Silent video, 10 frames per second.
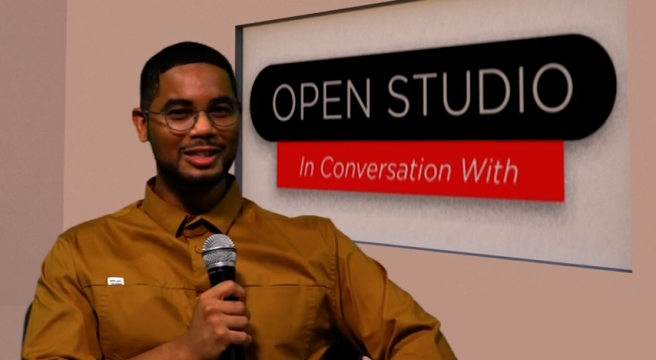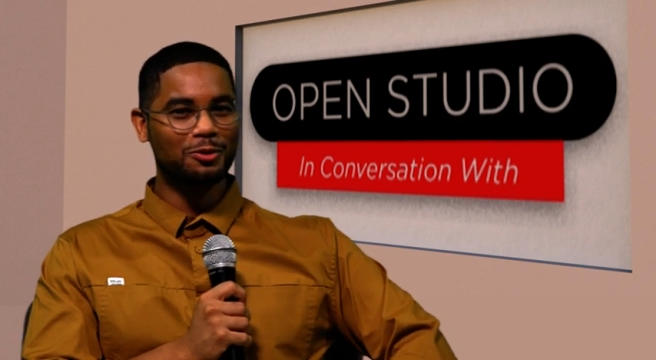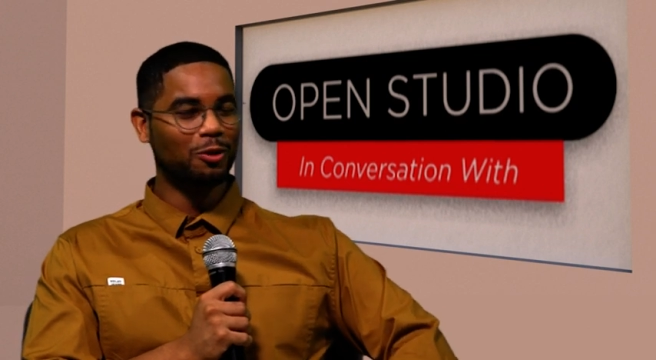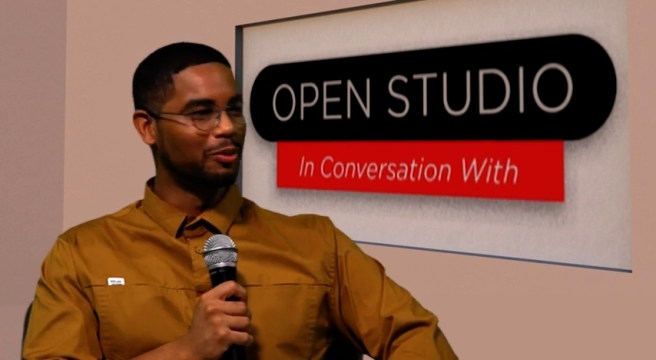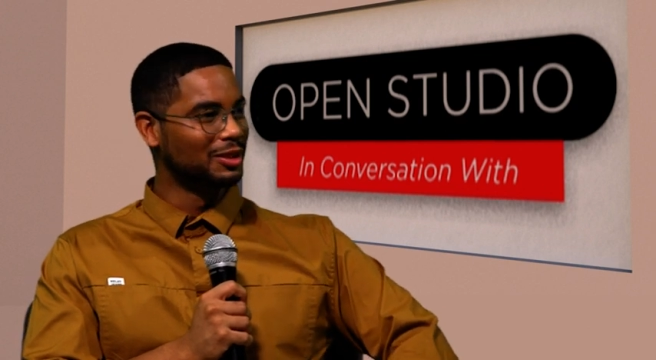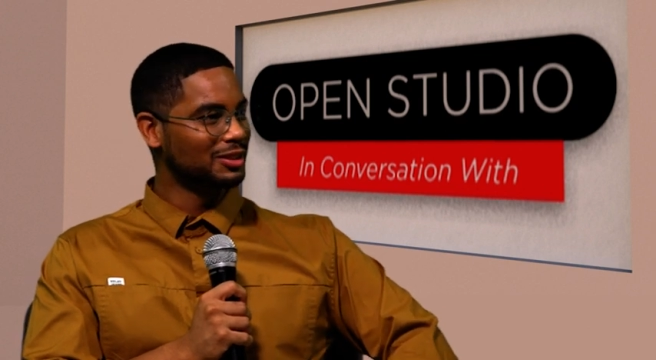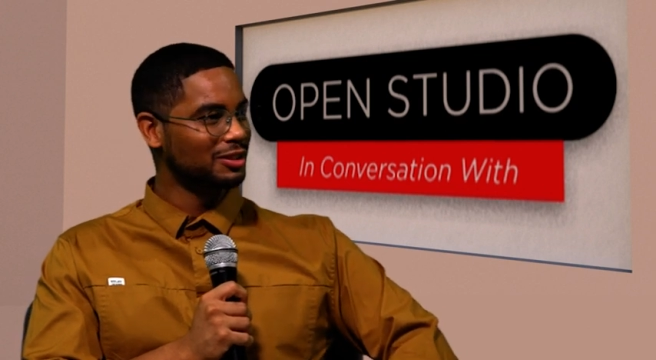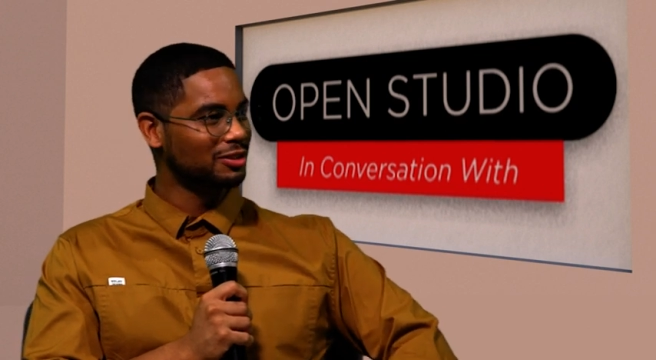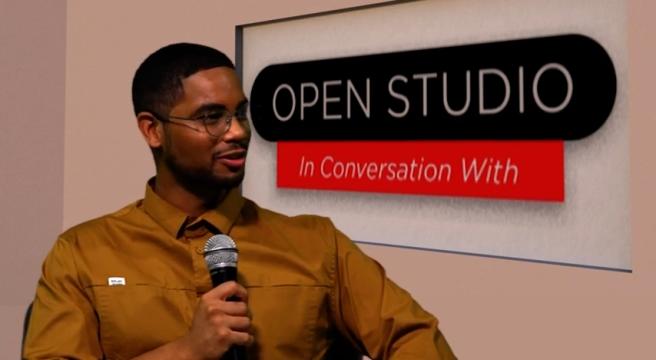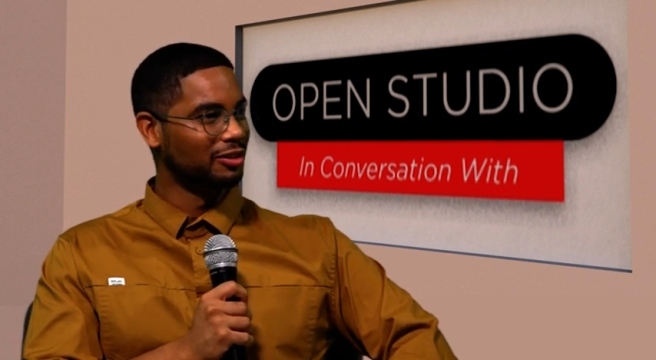the small
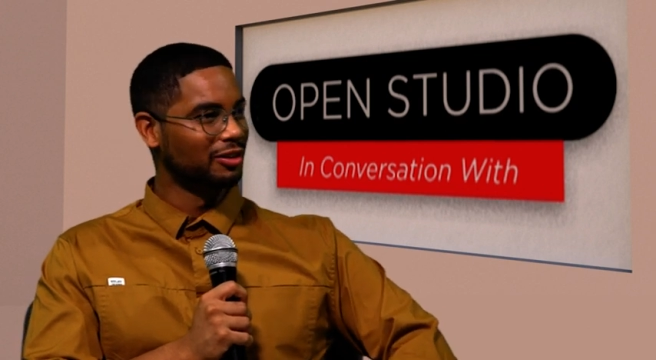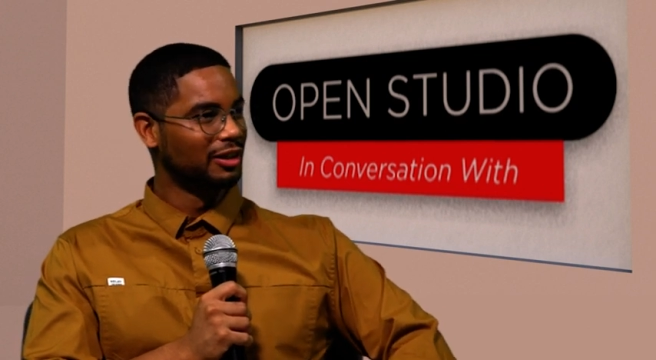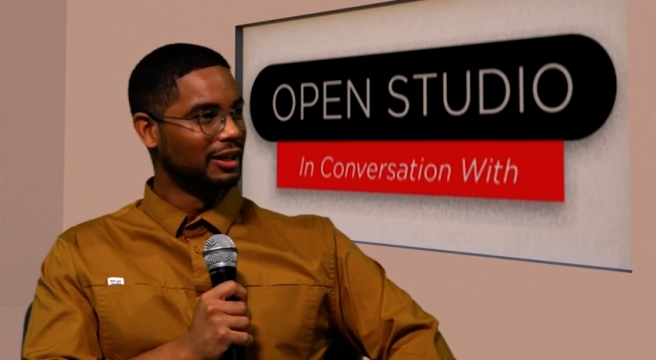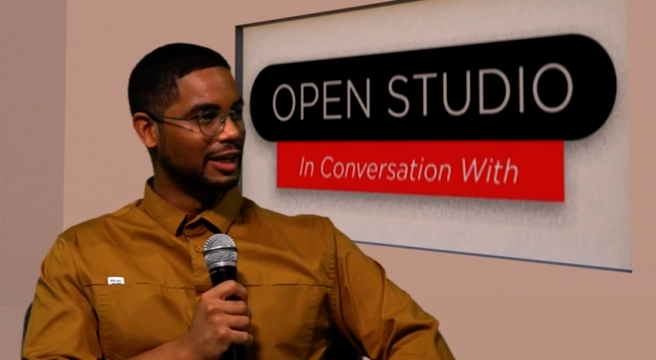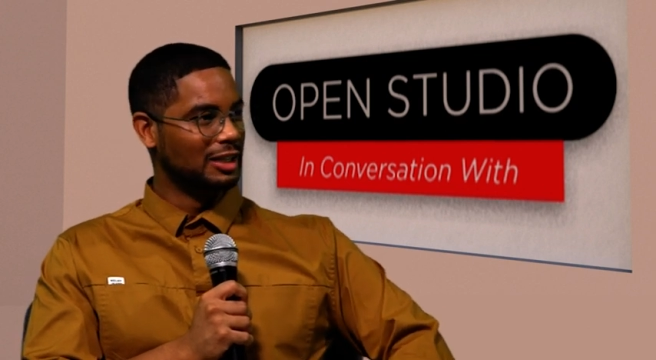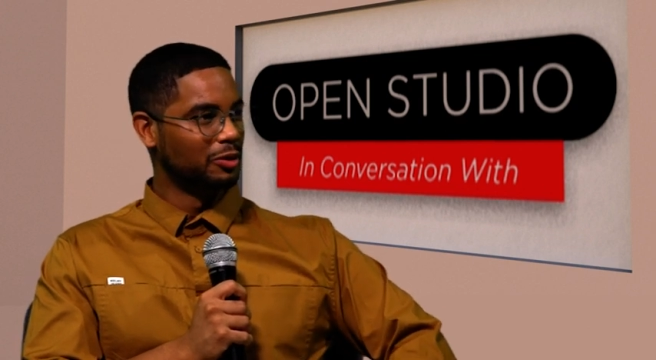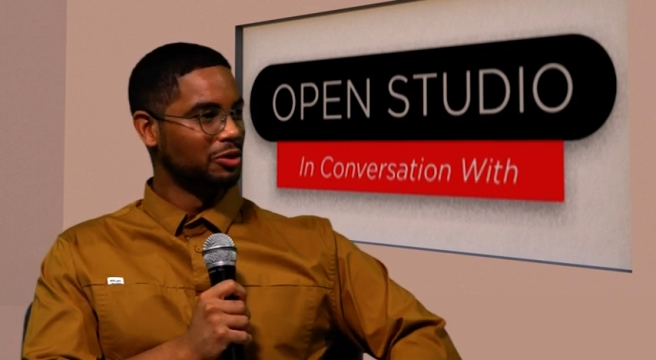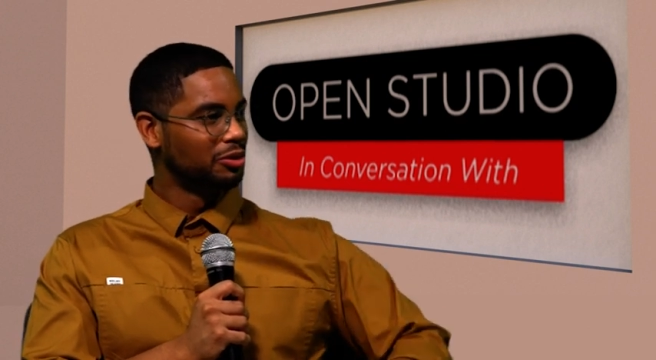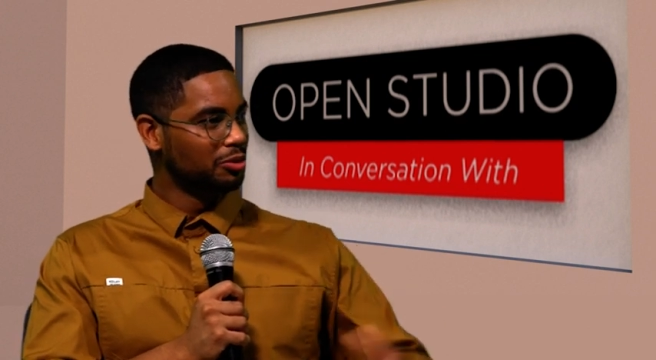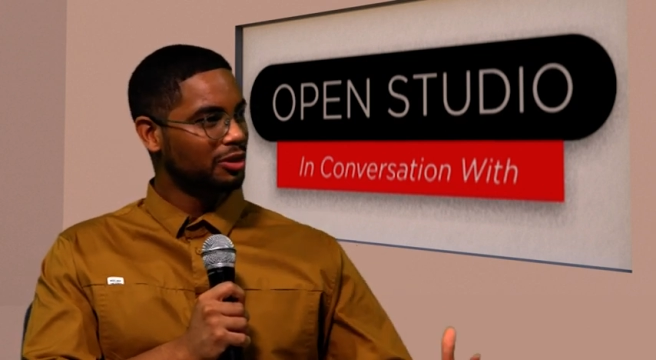businesses on, is when you
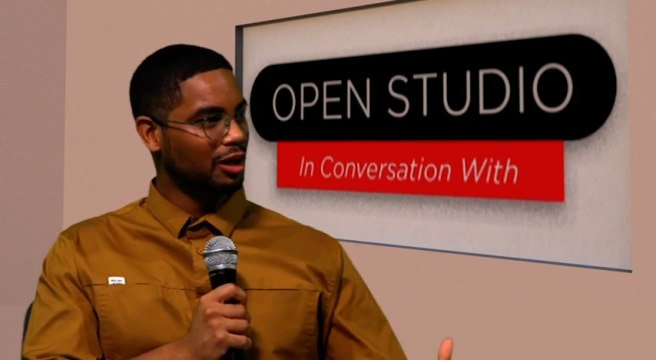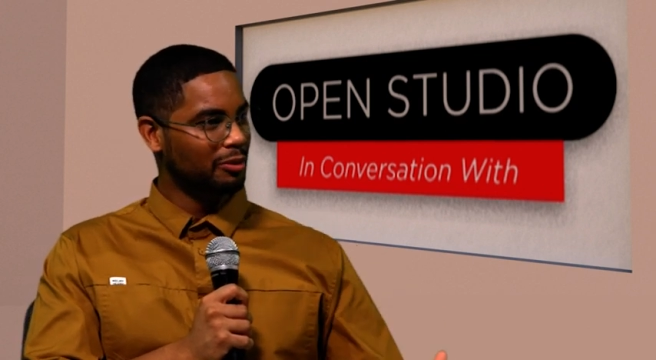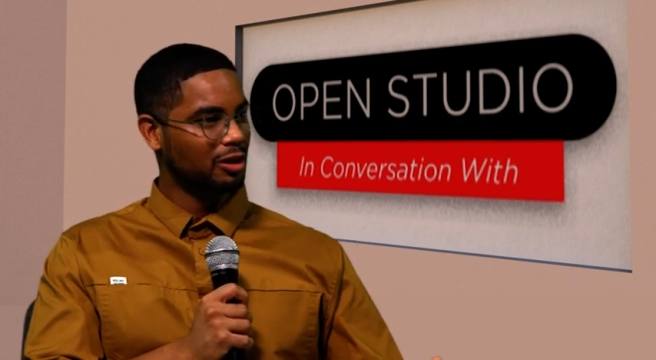do come